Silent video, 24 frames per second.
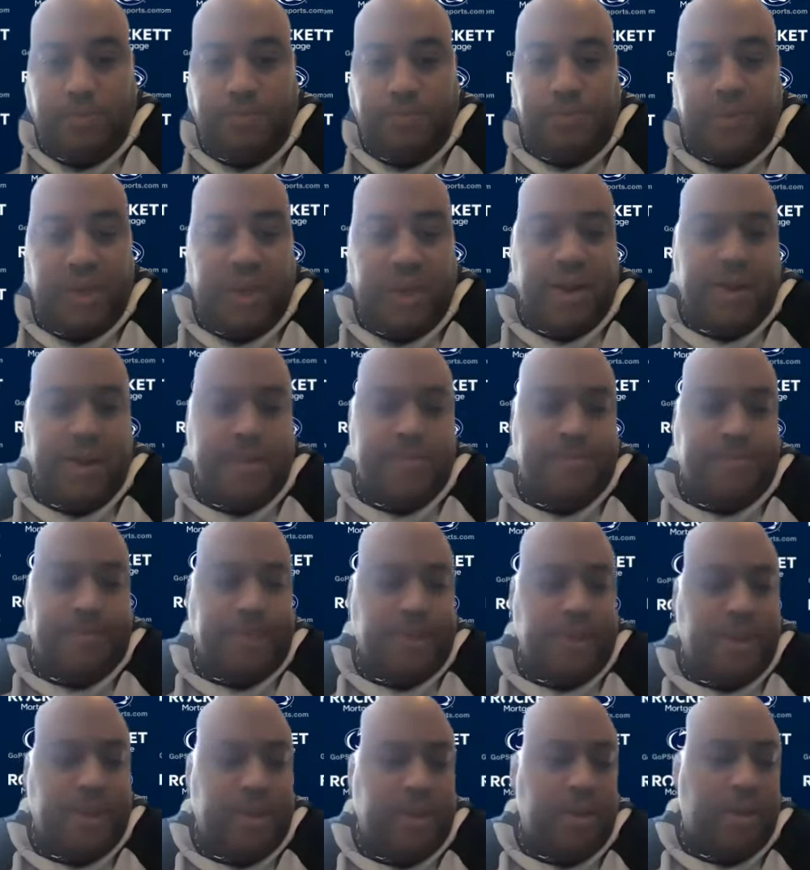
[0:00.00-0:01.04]
Yeah.
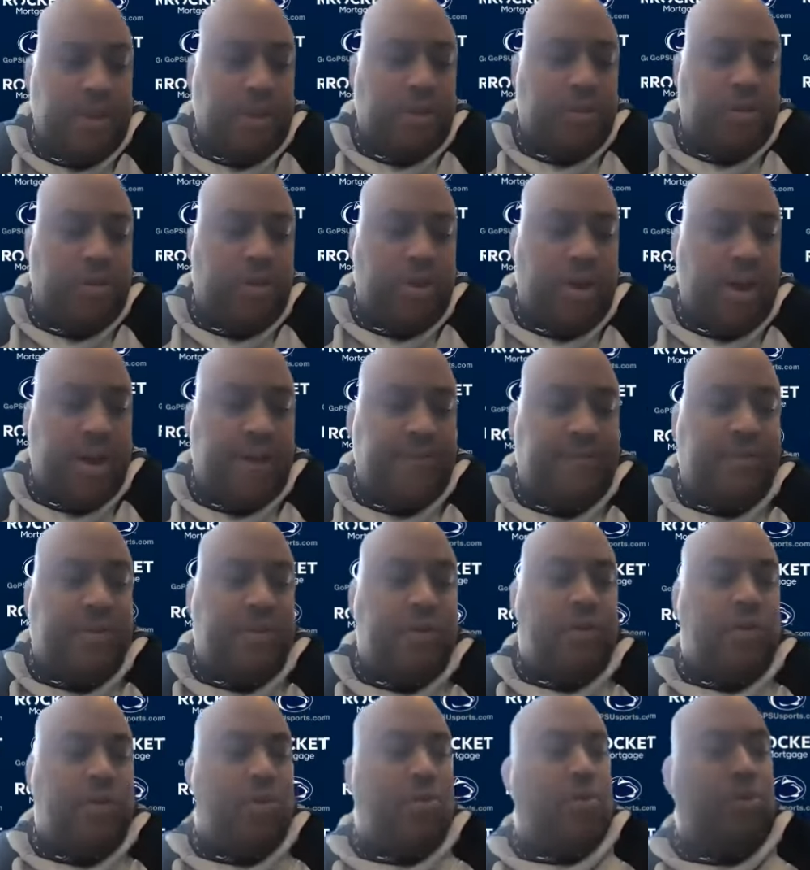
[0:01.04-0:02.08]
You know, you have
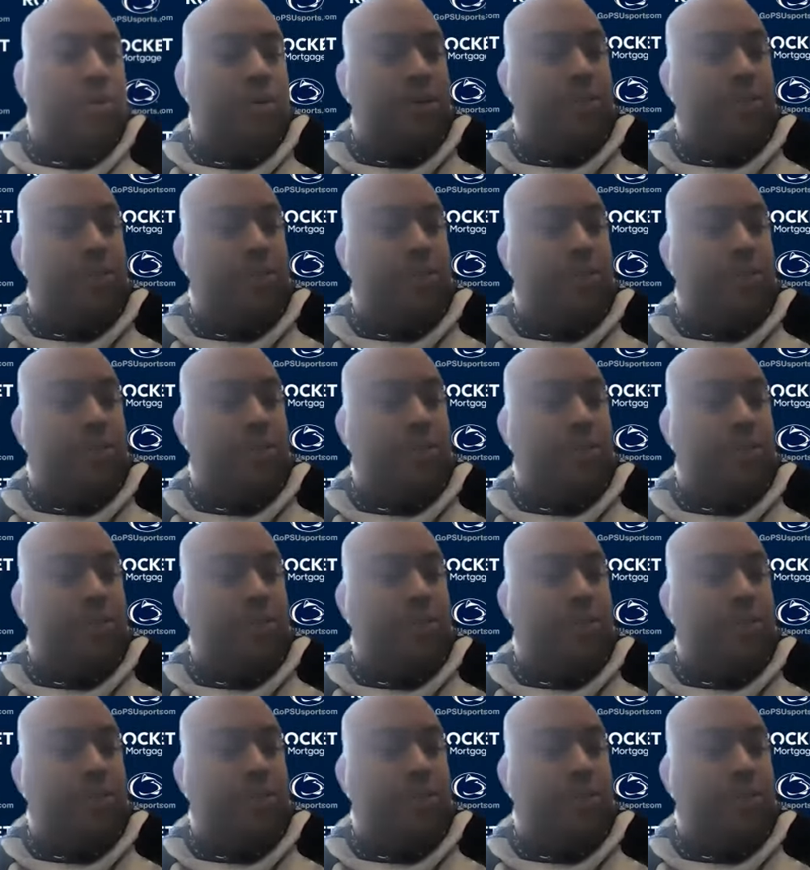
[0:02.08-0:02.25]
to,